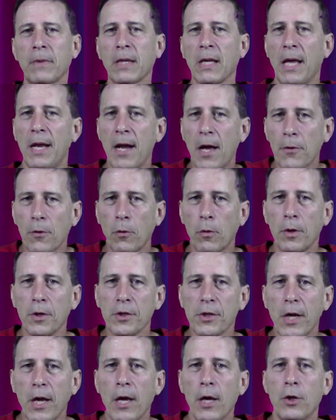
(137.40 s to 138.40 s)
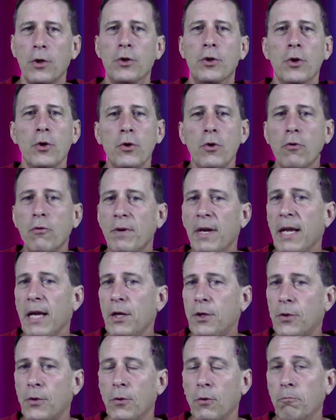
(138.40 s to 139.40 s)
In other words, do you
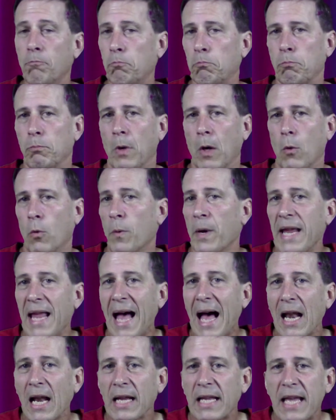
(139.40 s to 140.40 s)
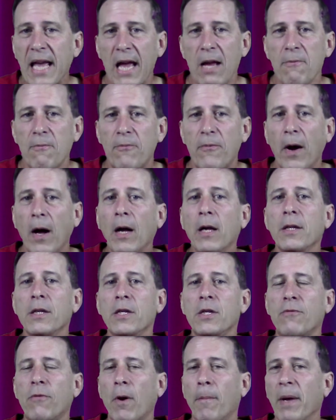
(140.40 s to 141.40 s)
need to reallocate
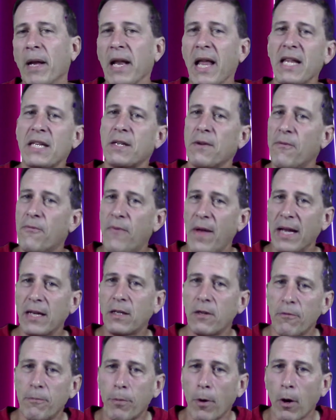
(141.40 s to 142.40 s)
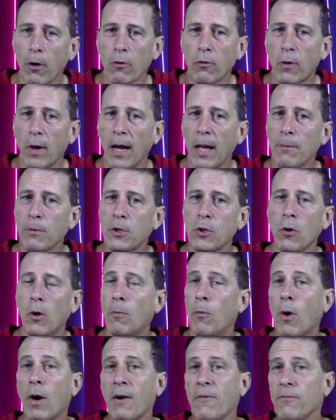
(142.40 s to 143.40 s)
funds from a less effective program to
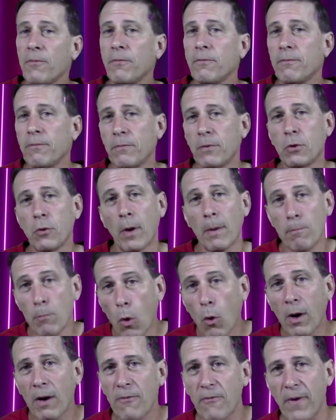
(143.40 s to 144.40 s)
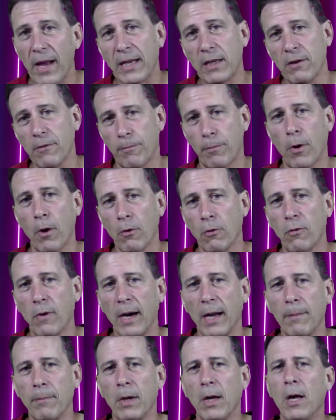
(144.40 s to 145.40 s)
a more effective
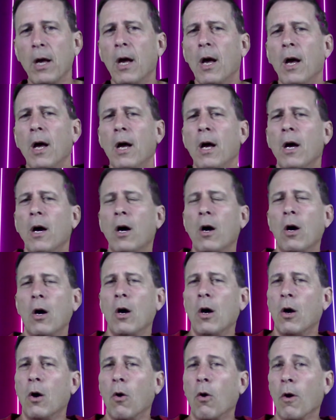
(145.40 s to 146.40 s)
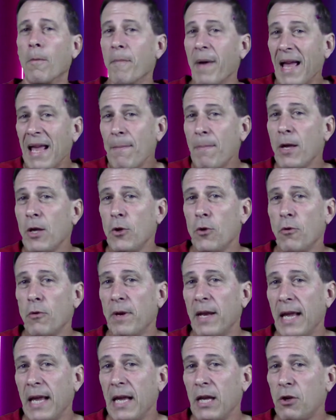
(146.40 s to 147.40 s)
program? Or maybe you
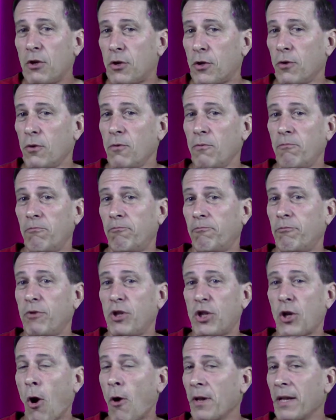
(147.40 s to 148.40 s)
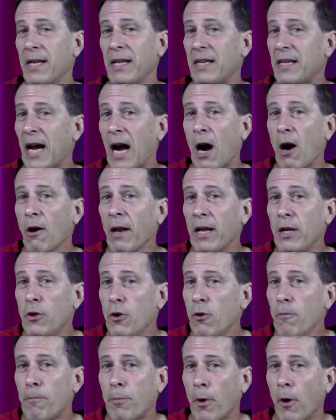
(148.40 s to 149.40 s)
need to start an entirely
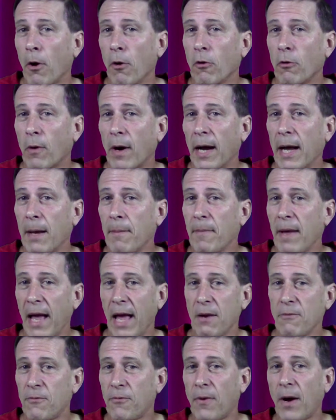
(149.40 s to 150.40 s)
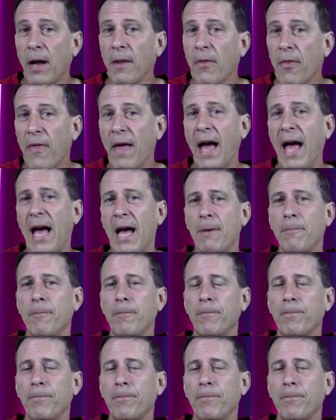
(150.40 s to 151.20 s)
new program and fund that.